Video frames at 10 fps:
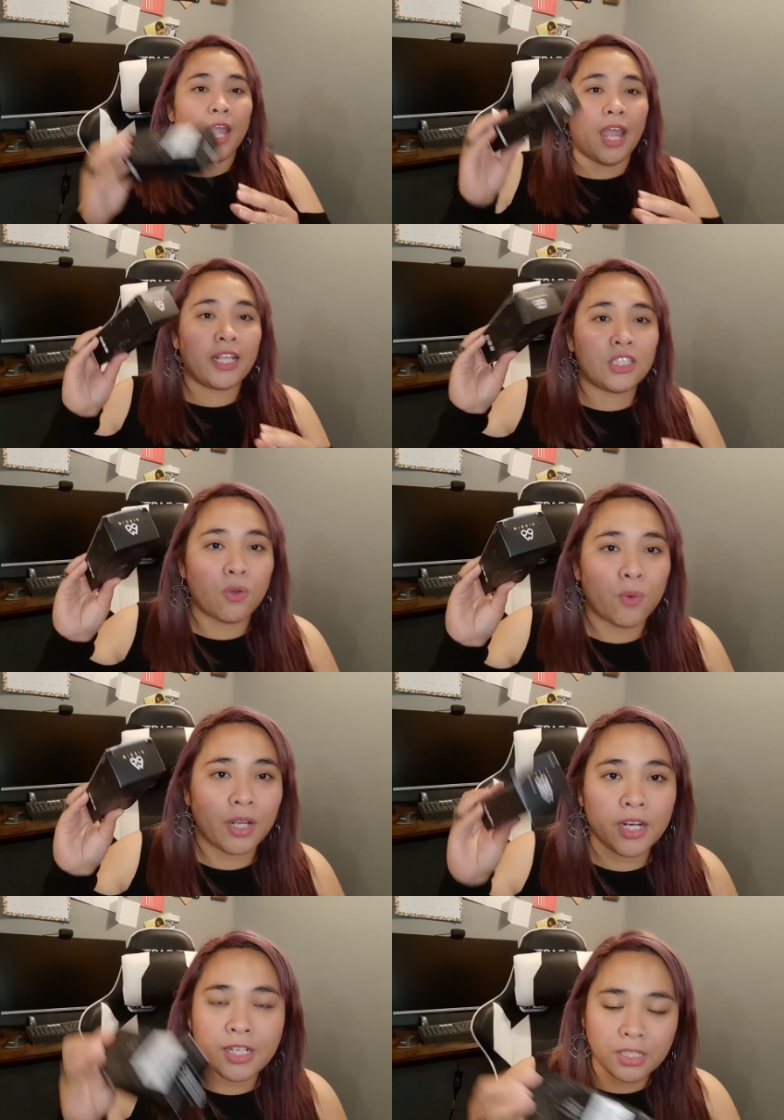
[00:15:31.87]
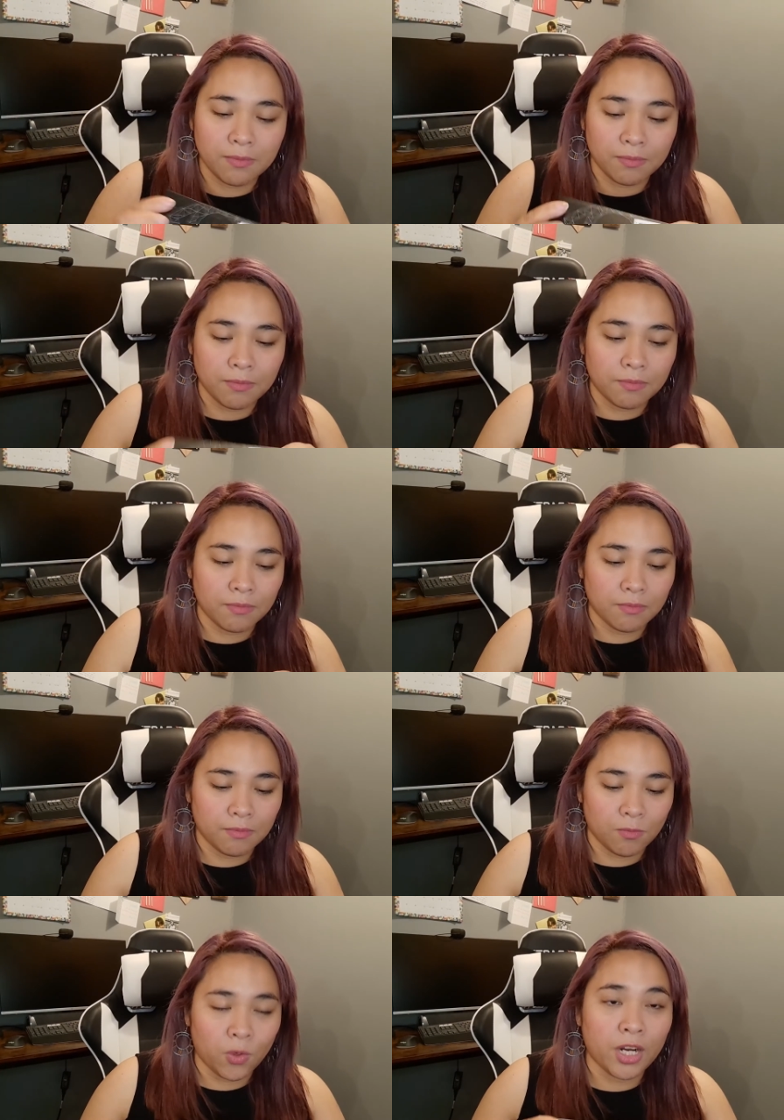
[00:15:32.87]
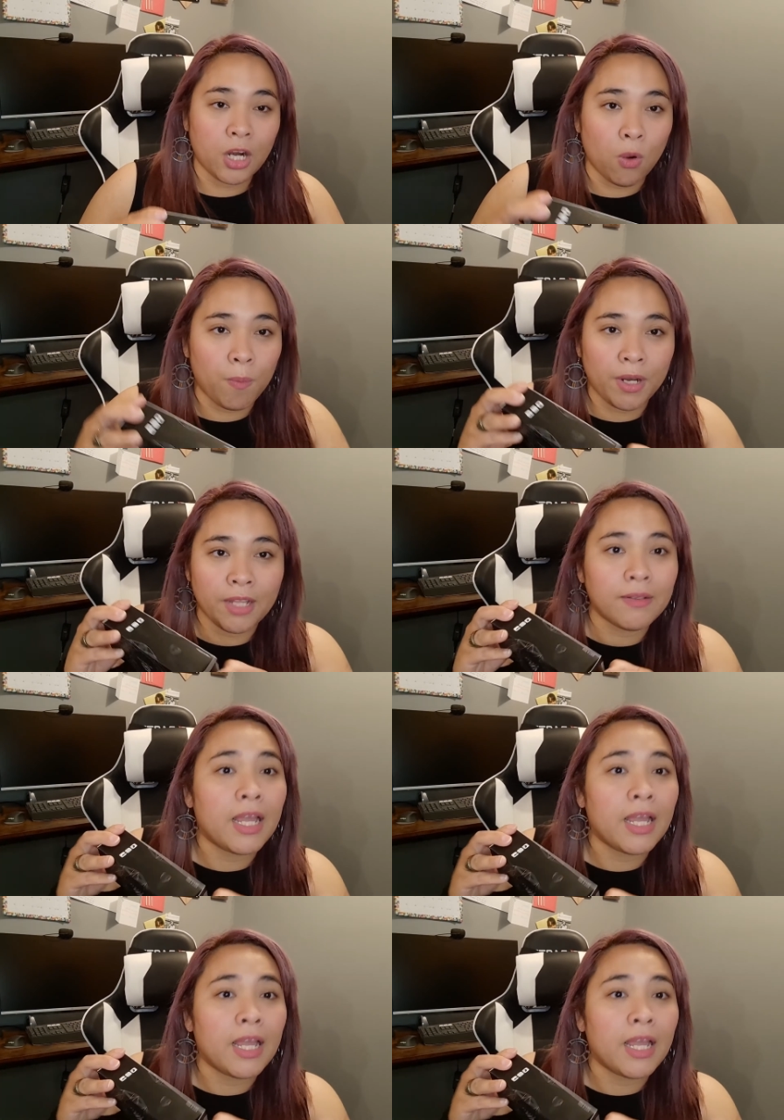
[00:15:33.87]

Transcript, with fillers: and so we're gonna we're gonna open it.